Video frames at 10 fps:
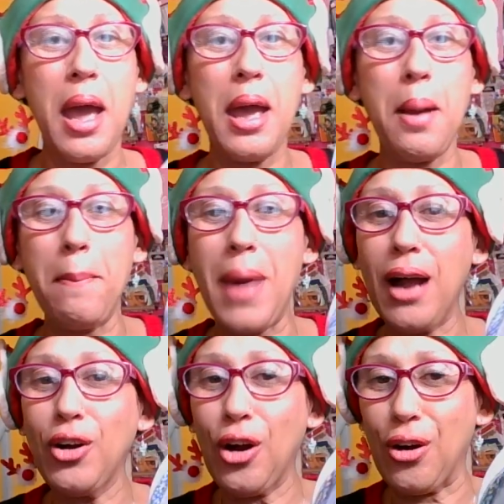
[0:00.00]
And my
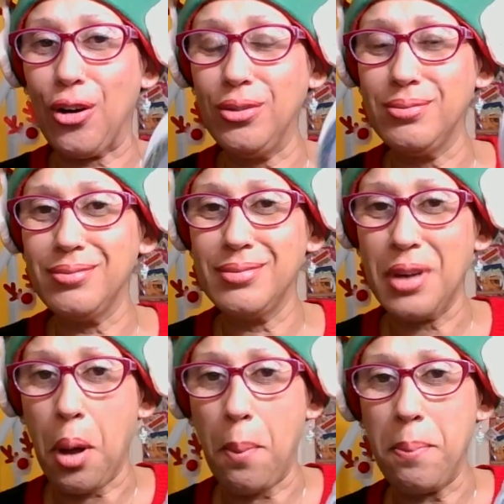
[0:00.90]
girl
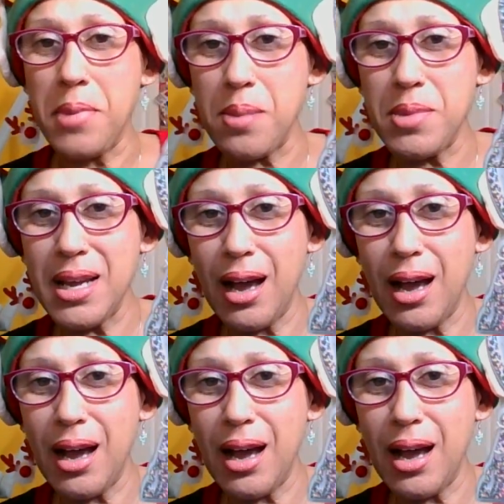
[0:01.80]
made me